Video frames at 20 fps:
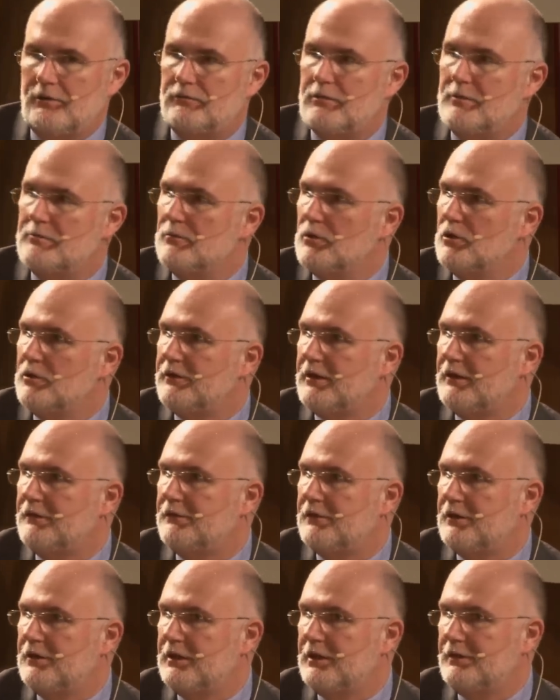removing
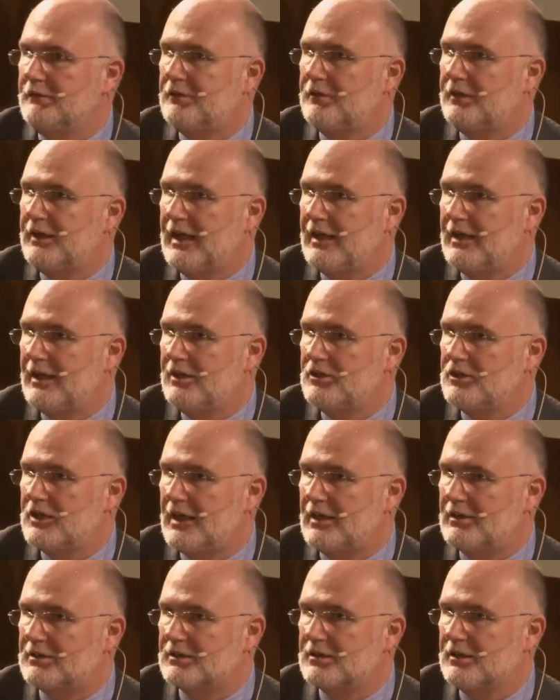funding from the
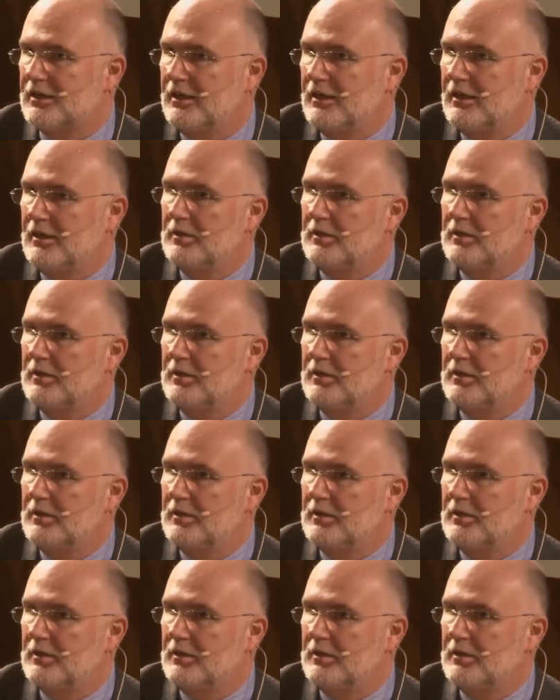NHS.